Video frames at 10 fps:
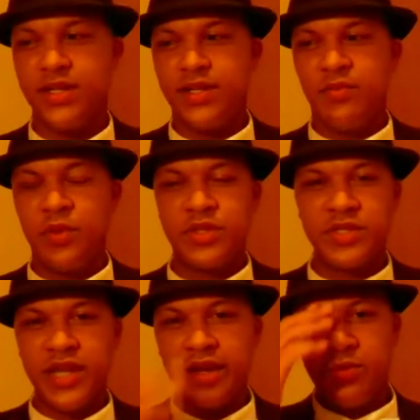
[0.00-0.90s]
with the title
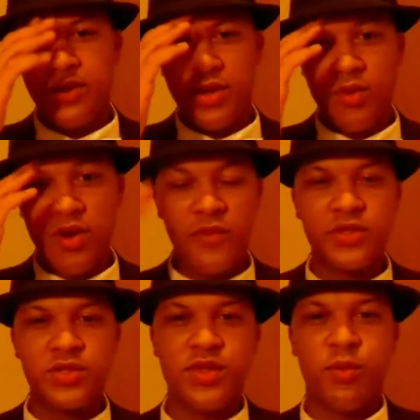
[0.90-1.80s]
being referenced to
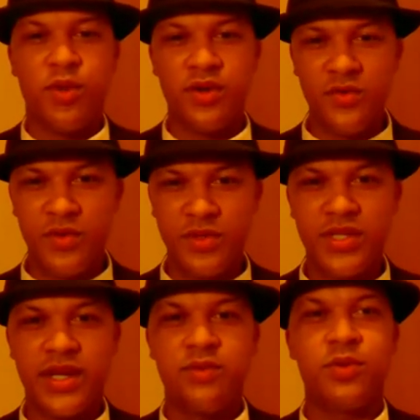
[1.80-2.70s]
that
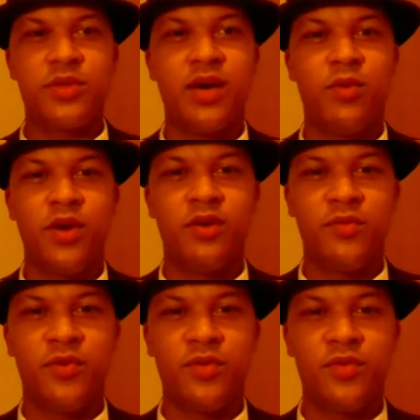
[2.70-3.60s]
wonderful
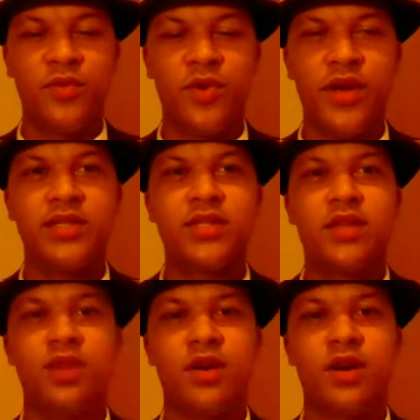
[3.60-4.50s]
phrase, "There